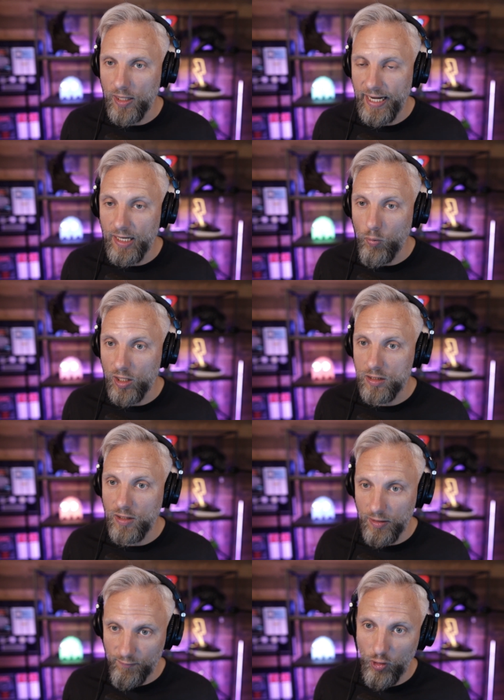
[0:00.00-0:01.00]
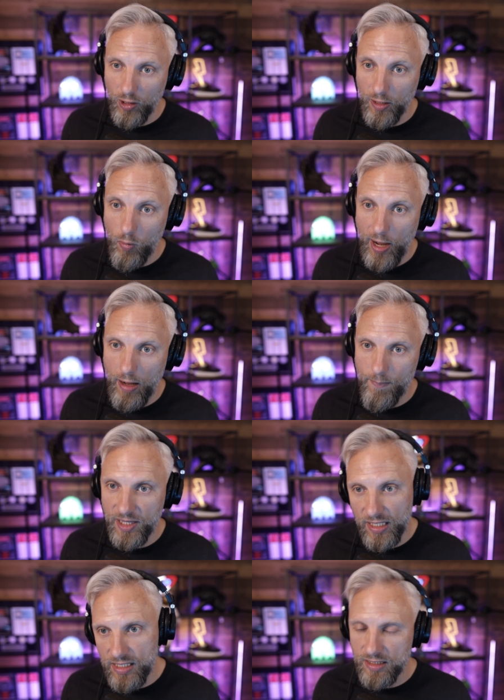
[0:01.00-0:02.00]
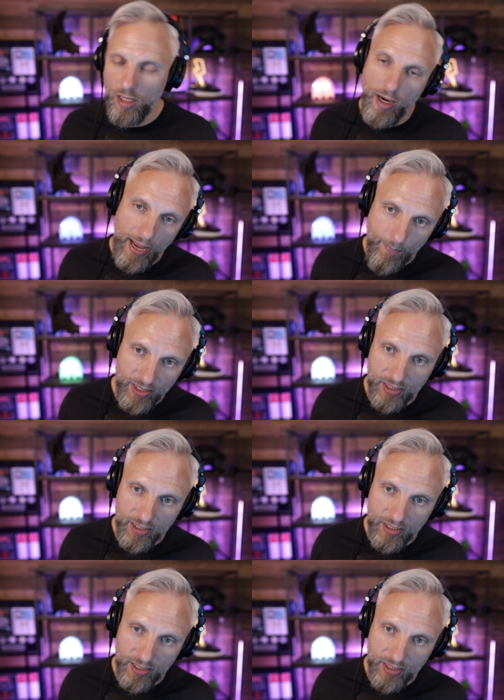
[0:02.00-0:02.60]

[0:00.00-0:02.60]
Like it worked for a little while, but then this started happening.